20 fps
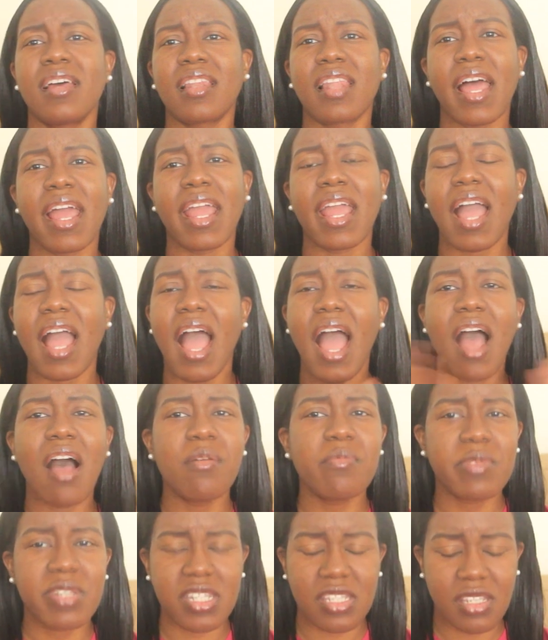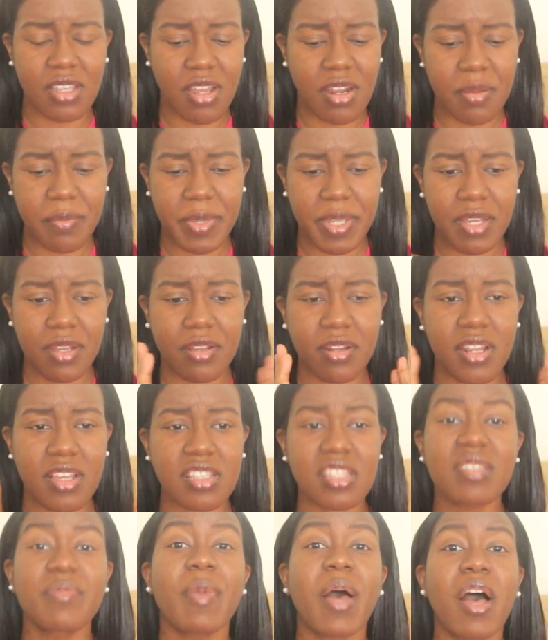like, I'm just going to build
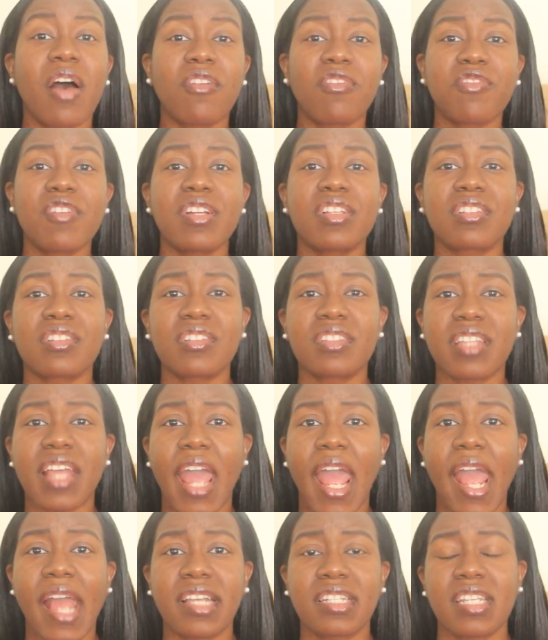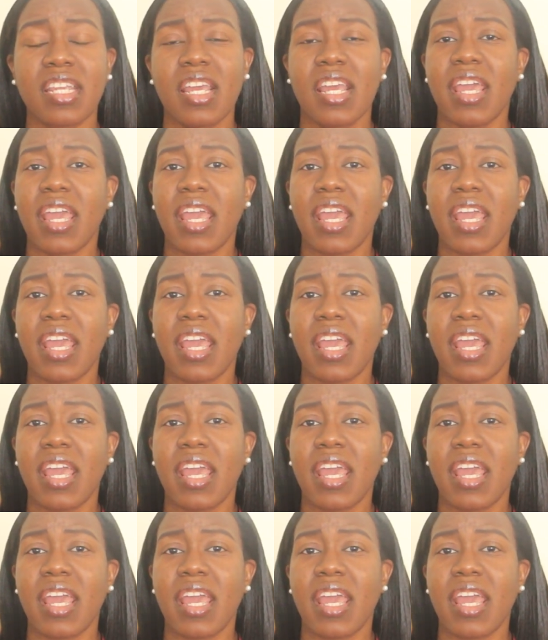a small freezer stash